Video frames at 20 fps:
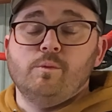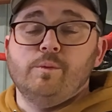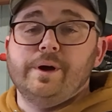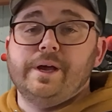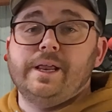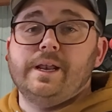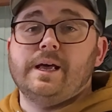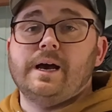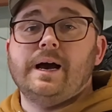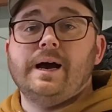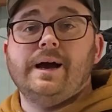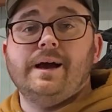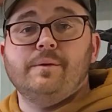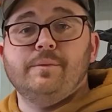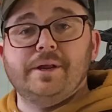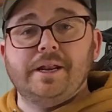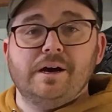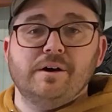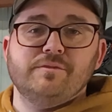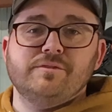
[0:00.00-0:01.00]
when I
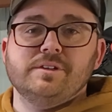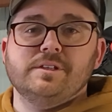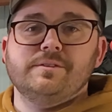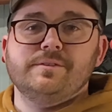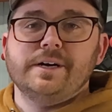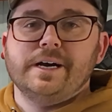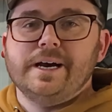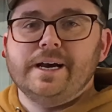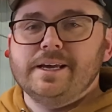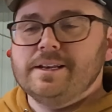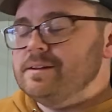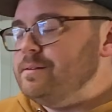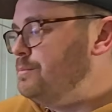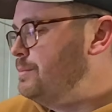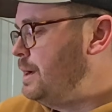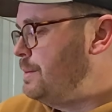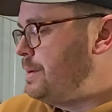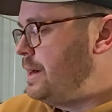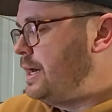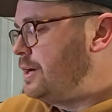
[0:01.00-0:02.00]
went out for the ride,
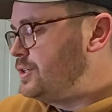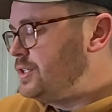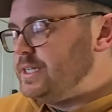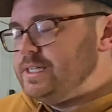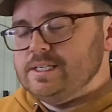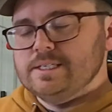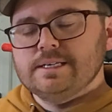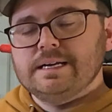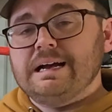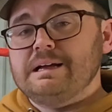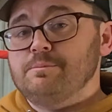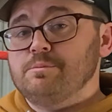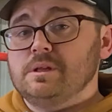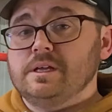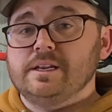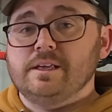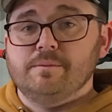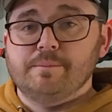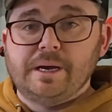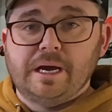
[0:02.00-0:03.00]
my battery had
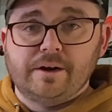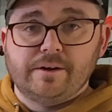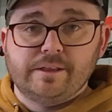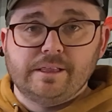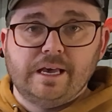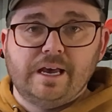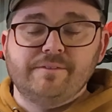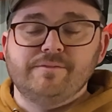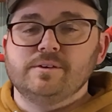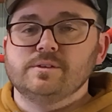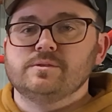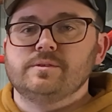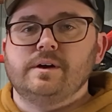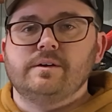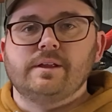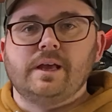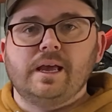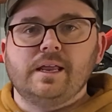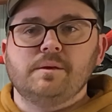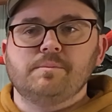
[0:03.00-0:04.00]
plenty of battery life. It was
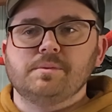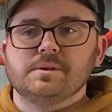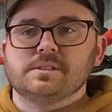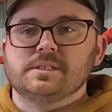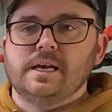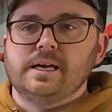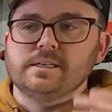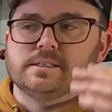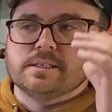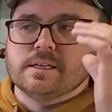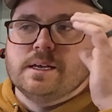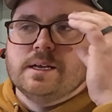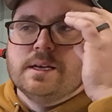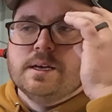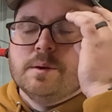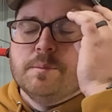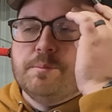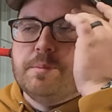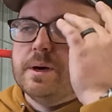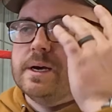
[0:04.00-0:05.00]
around 80%,
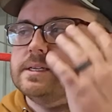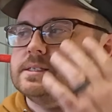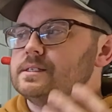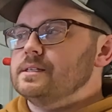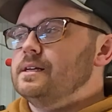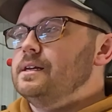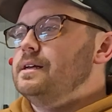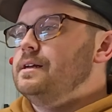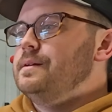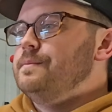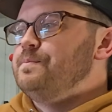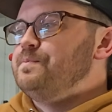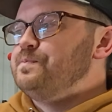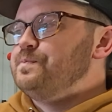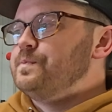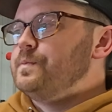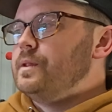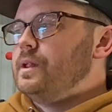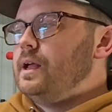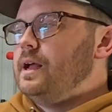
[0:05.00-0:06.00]
but
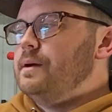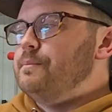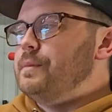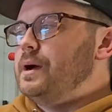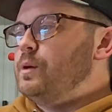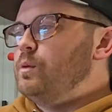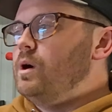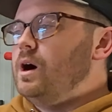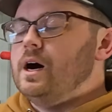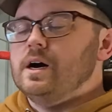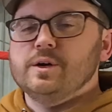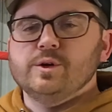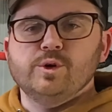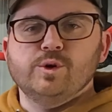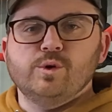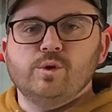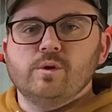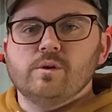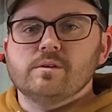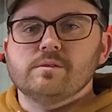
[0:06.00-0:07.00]
my
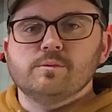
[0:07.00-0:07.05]
Wahoo